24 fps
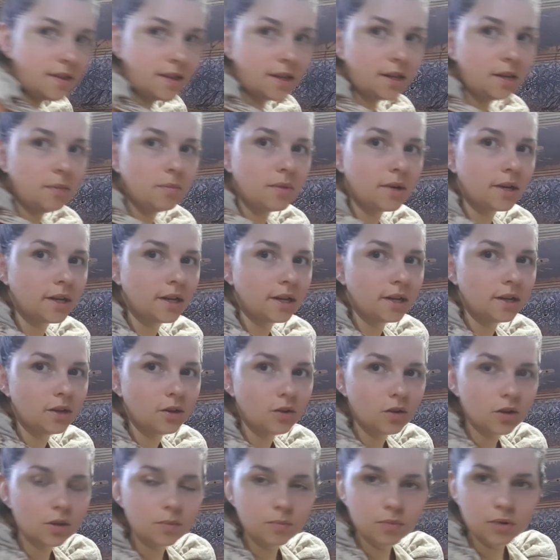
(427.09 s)
think about it, you
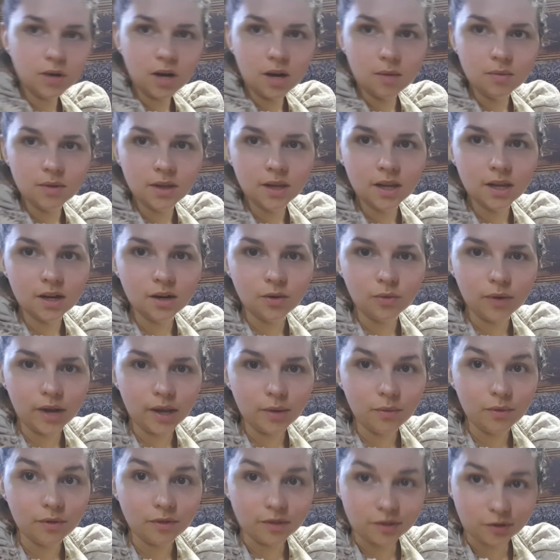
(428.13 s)
could probably get away
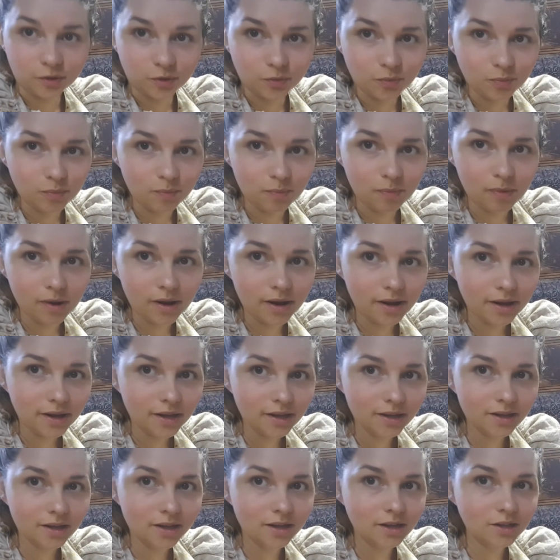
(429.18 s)
without
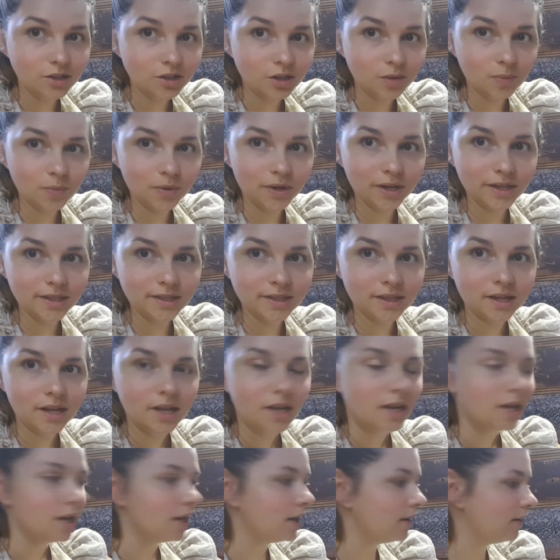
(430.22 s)
buying a gel press
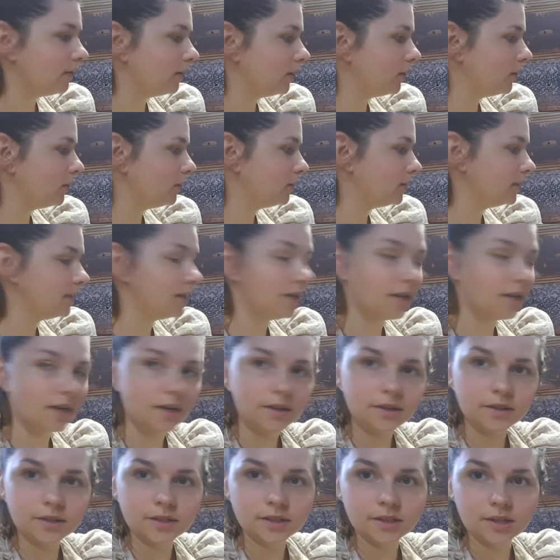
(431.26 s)
if you use the
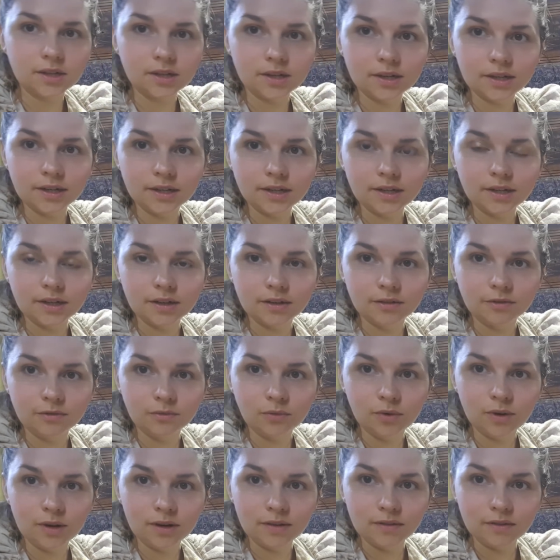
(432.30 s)
underside of
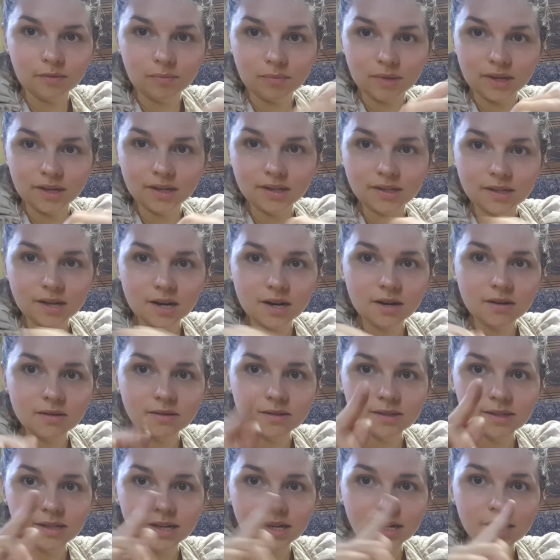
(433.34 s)
one of the big tile
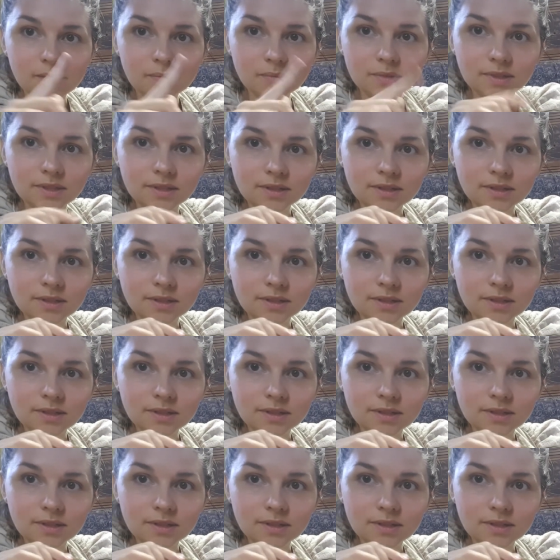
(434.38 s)
stamps.